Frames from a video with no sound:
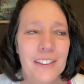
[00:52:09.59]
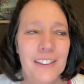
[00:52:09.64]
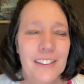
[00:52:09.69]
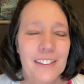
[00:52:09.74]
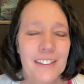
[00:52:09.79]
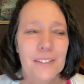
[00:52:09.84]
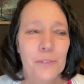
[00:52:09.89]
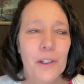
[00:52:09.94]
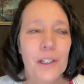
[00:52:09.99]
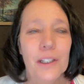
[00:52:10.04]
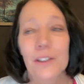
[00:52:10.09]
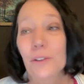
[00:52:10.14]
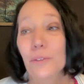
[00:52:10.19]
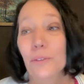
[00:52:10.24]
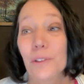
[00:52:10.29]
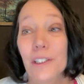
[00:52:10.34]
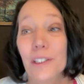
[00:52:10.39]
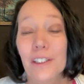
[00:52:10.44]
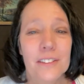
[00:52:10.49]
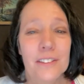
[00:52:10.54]
what can
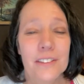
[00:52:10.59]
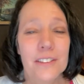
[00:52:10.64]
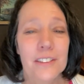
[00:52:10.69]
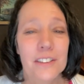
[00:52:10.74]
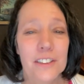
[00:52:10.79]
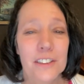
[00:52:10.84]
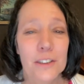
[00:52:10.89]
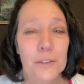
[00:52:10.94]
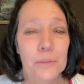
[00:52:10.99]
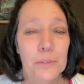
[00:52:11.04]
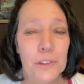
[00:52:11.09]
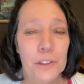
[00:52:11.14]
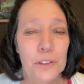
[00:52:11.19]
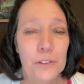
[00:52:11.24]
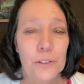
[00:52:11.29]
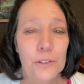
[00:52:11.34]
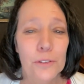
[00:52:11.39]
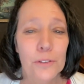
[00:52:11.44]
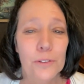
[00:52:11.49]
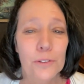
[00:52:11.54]
we, the system,
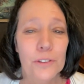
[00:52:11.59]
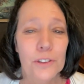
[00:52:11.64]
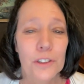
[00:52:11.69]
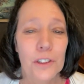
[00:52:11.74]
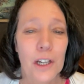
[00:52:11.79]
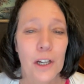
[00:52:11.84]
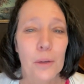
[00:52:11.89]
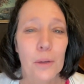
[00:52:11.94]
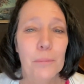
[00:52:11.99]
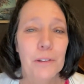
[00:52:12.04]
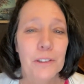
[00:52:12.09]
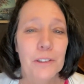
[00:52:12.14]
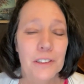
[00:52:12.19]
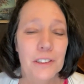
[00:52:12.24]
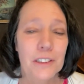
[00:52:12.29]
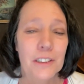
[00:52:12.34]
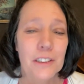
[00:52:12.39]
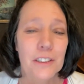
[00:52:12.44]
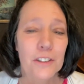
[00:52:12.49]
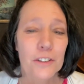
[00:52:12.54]
do to help our
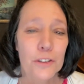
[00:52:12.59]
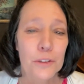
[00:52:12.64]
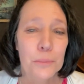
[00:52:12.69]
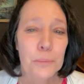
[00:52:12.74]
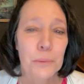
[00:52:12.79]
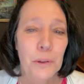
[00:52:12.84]
seniors